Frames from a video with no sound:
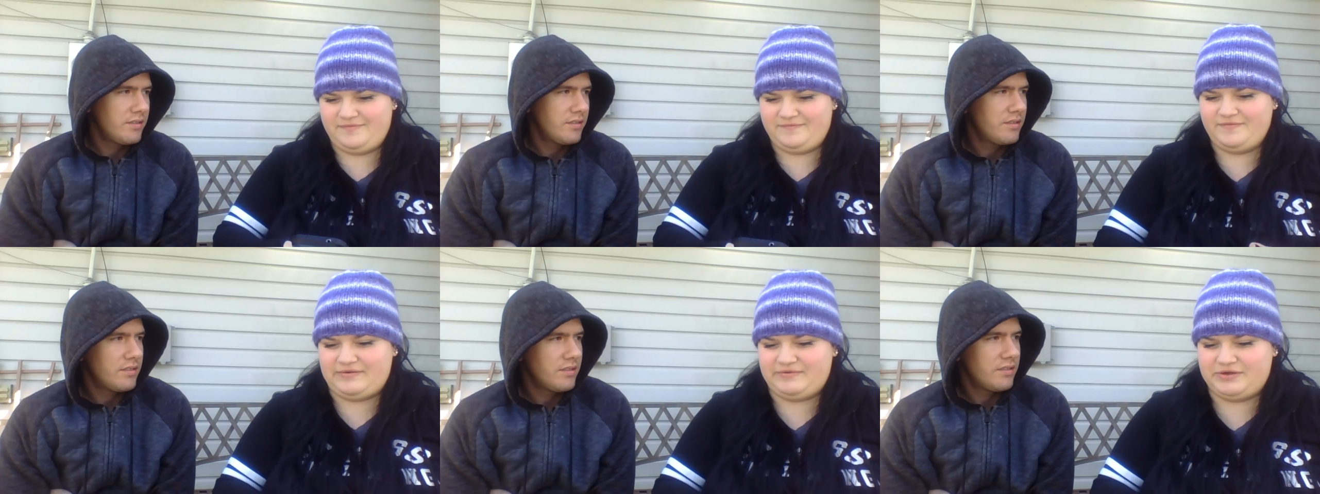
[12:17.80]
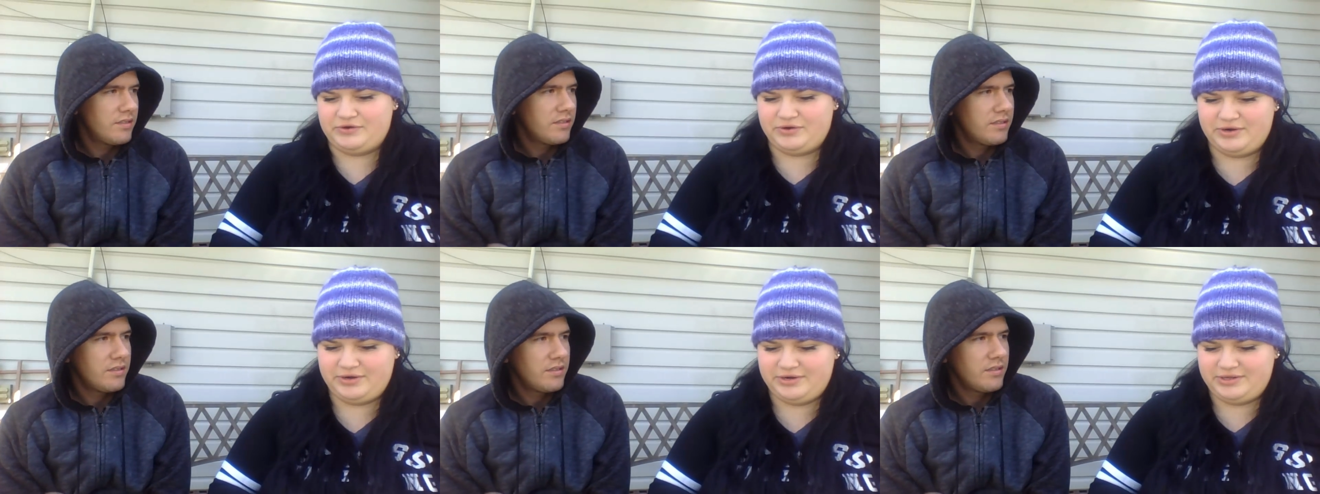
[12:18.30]

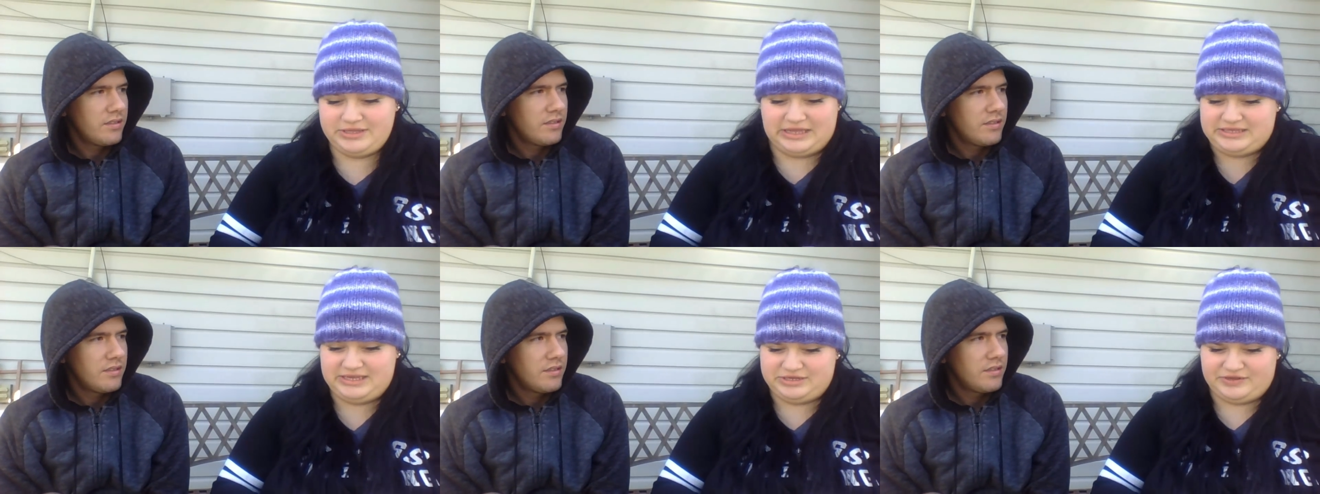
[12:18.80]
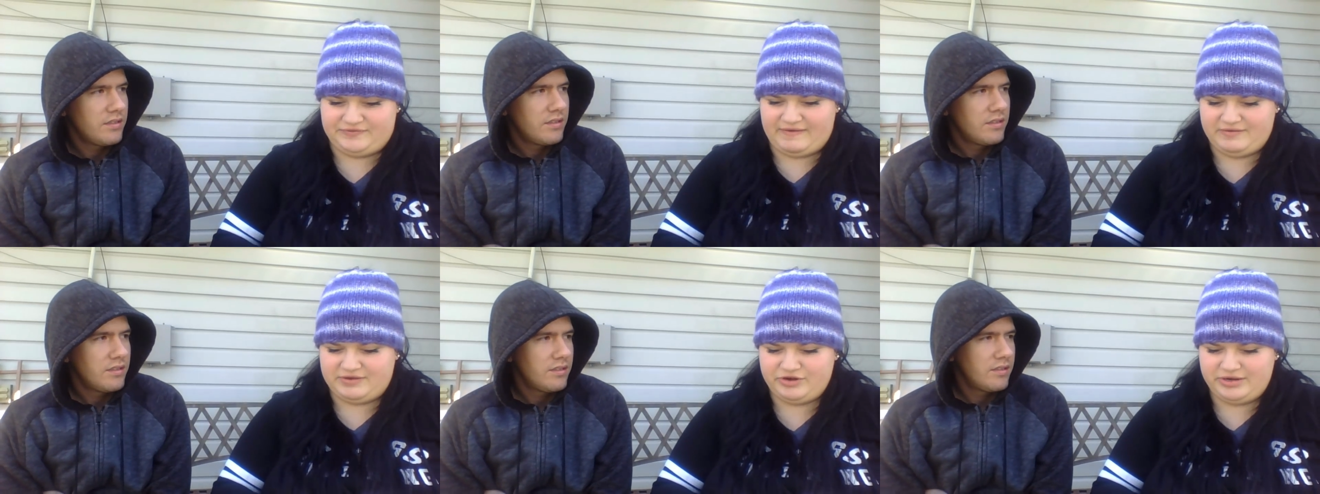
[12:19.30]
Speaker 1: 500. That's it? Just
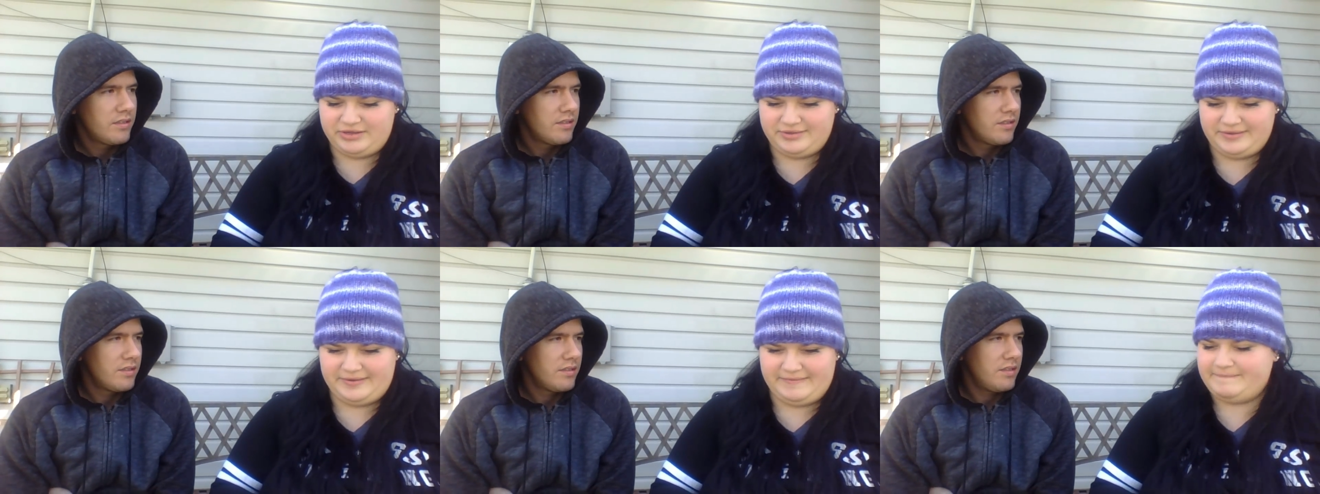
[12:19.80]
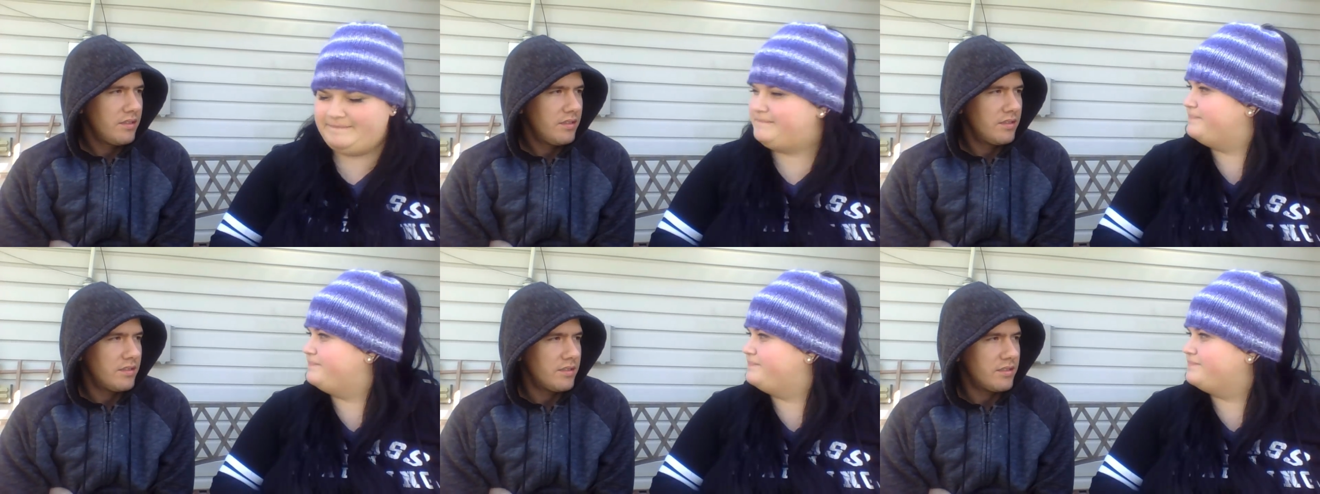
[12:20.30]
500? Yeah.
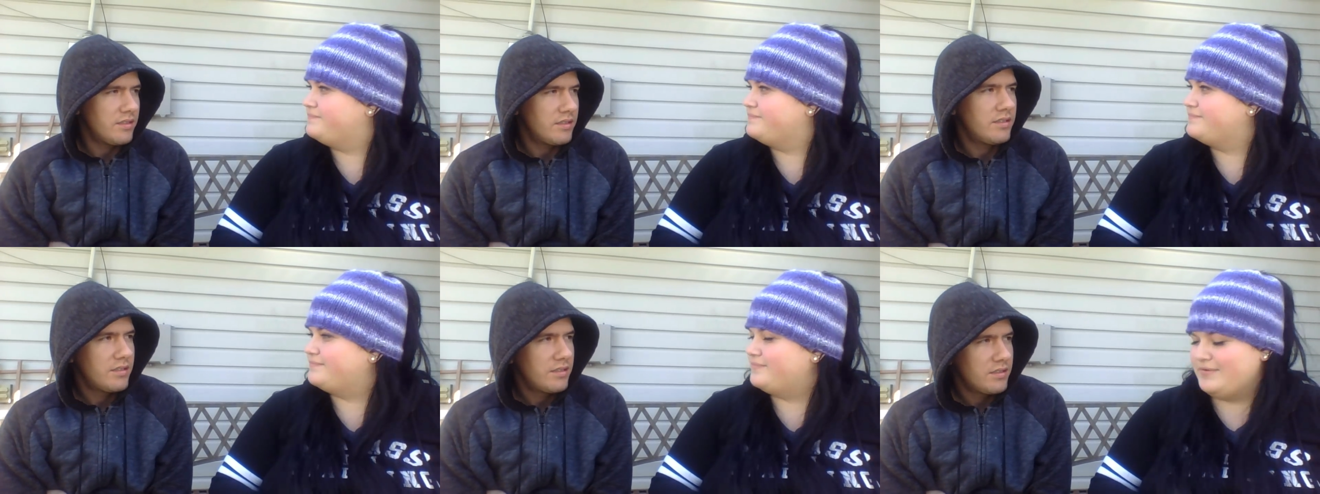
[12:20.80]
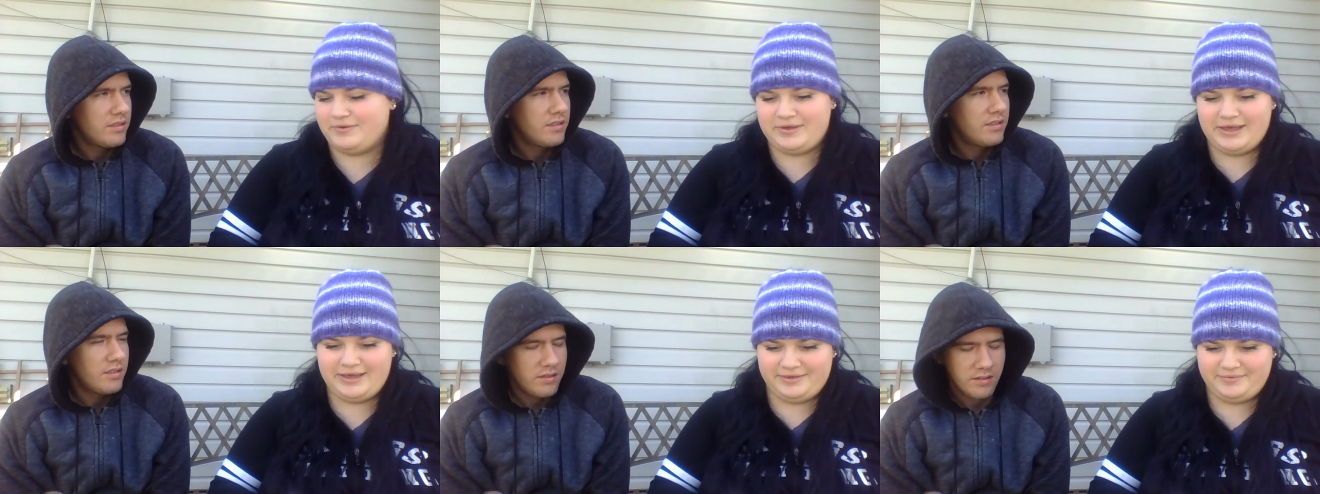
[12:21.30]

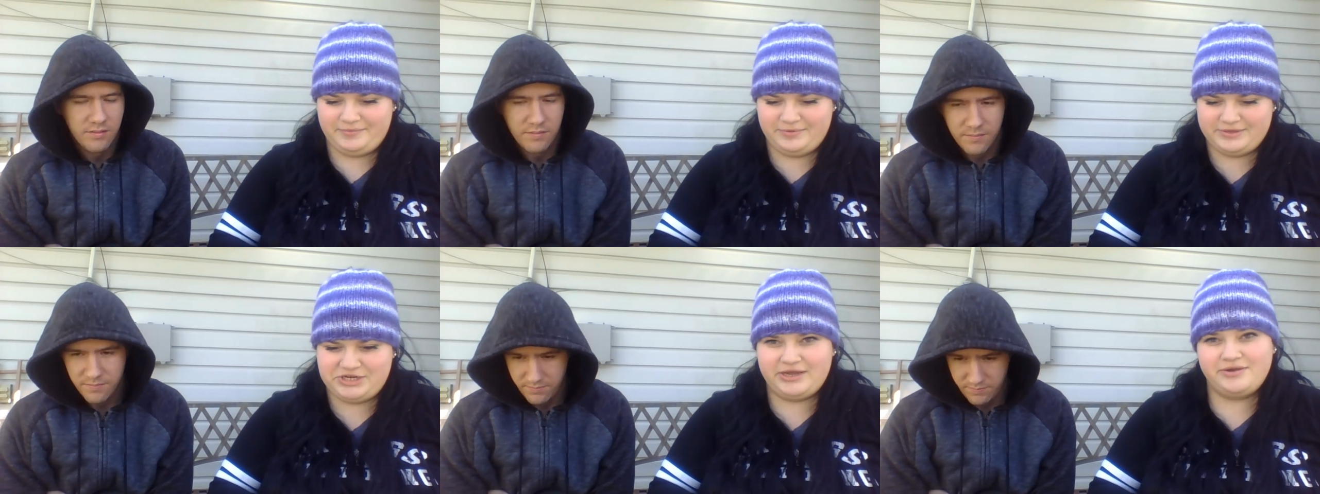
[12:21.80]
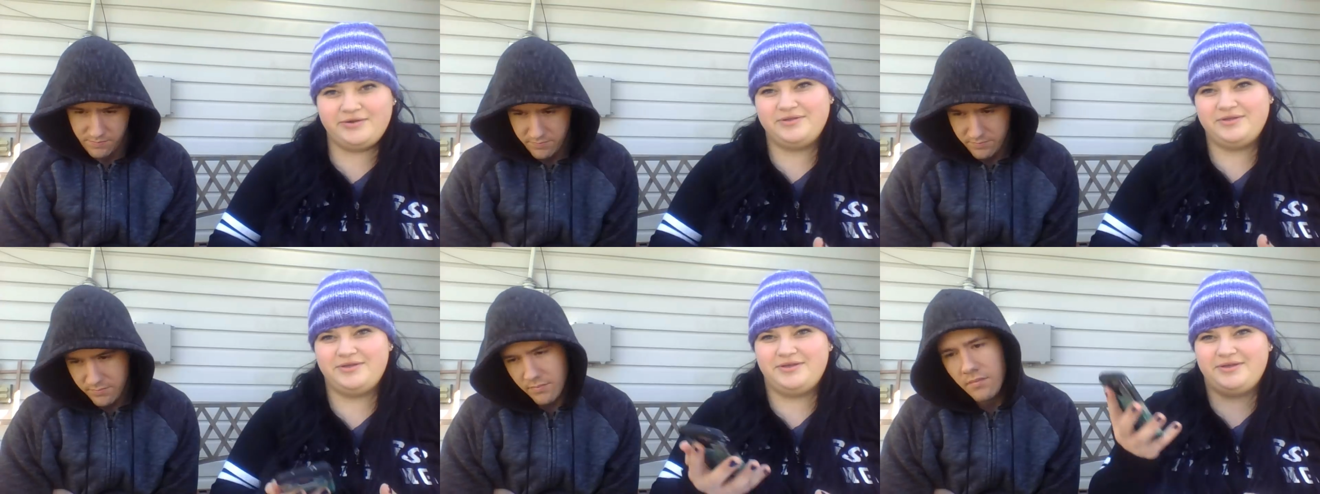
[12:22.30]
Okay. We'll check.
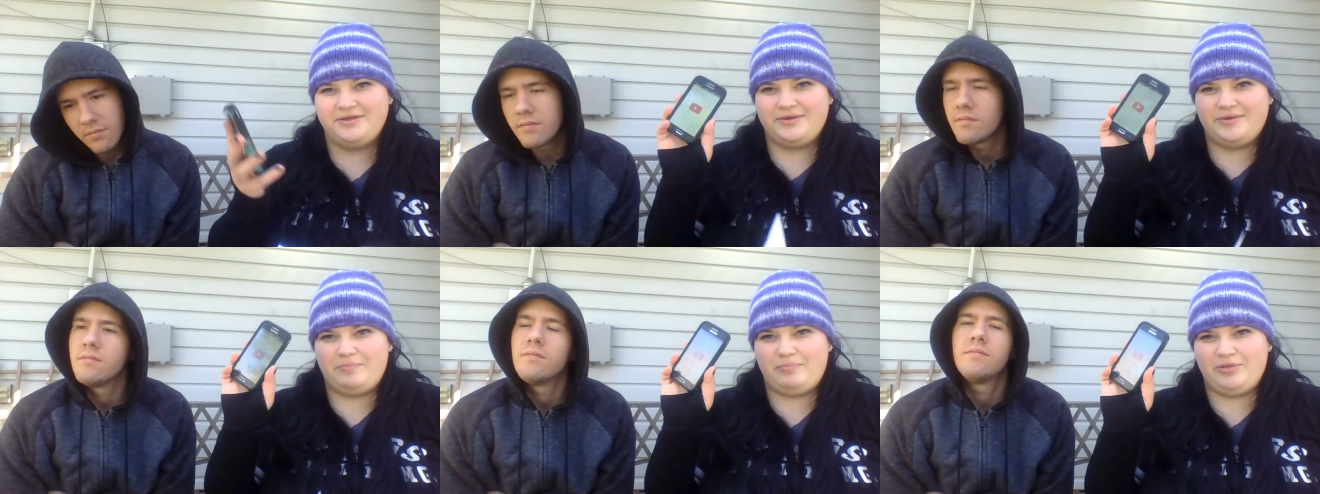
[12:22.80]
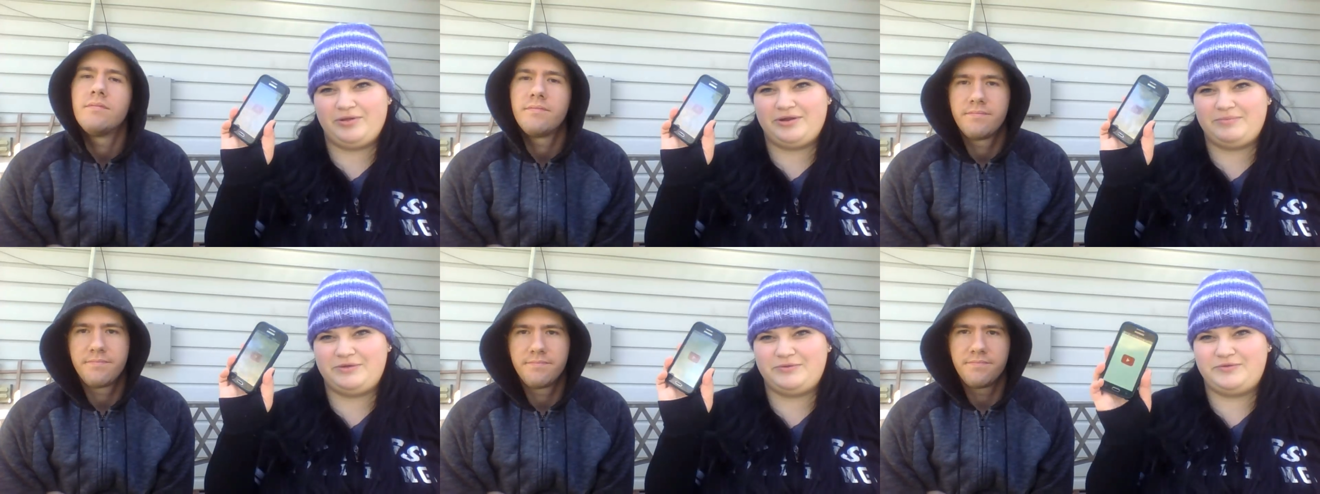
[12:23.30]
Pulling
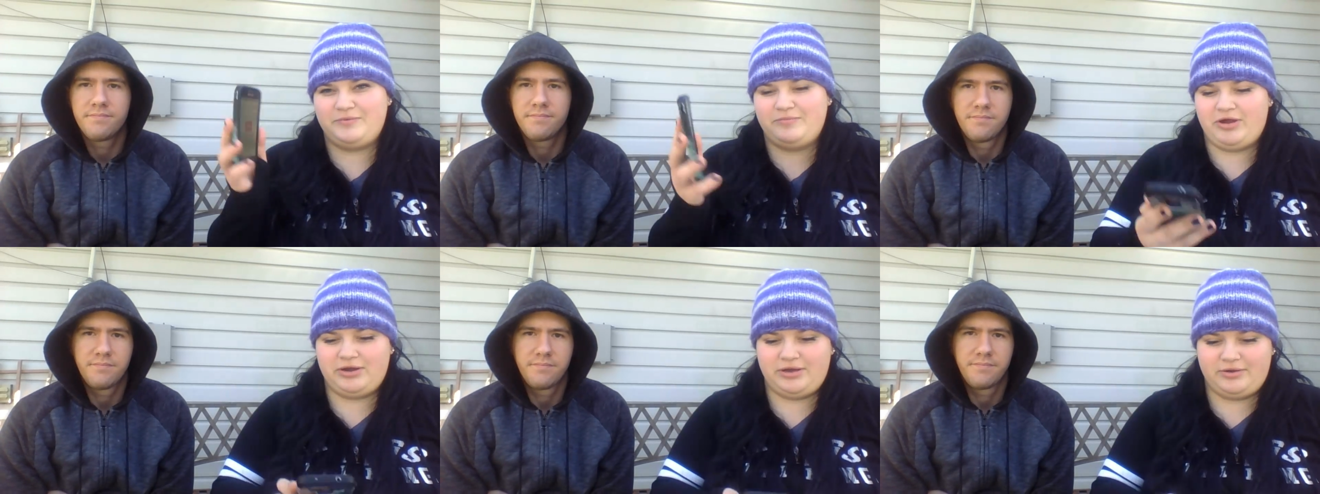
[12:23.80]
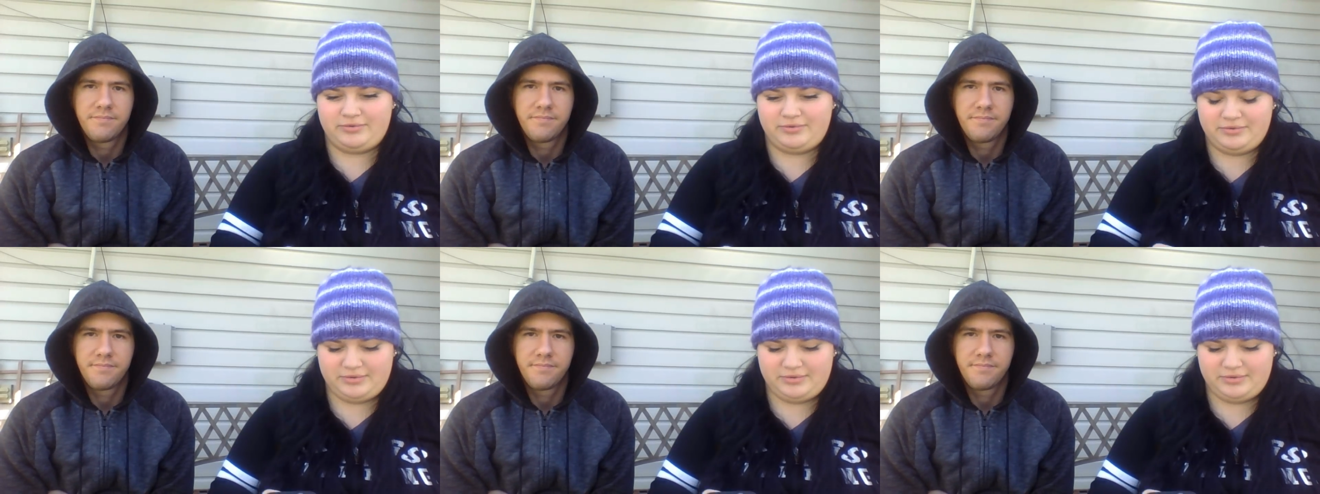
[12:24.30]
up YouTube right now.